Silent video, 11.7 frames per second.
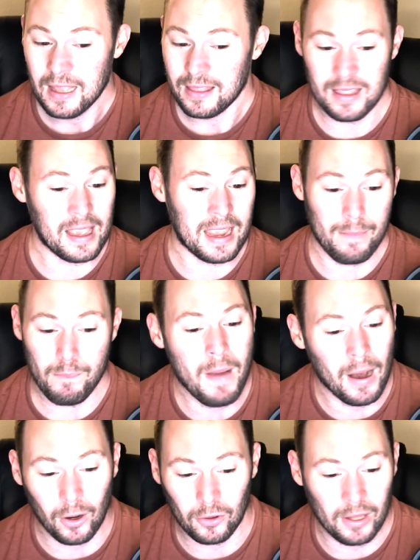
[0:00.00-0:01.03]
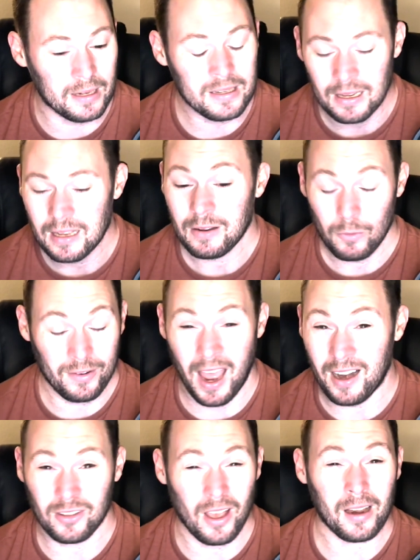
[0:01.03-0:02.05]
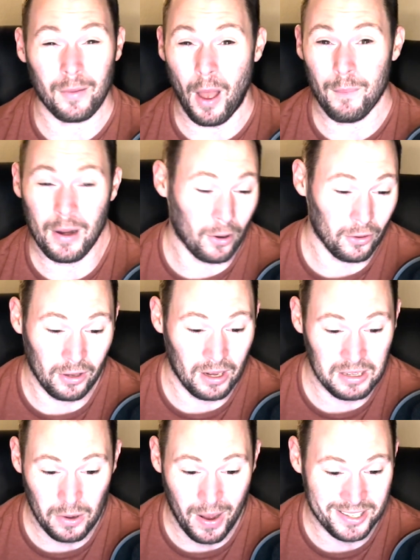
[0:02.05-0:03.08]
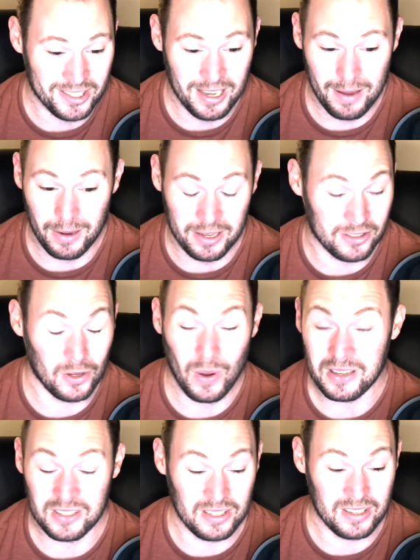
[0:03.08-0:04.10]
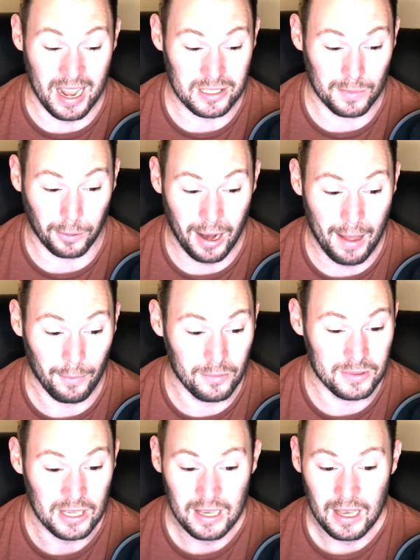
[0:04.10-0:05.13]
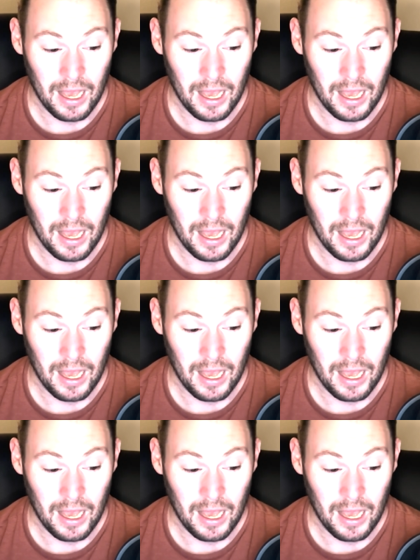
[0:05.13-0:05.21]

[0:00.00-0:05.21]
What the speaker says: Then they get Maryland. We got to talk about Maryland and USC, because USC's got some problems.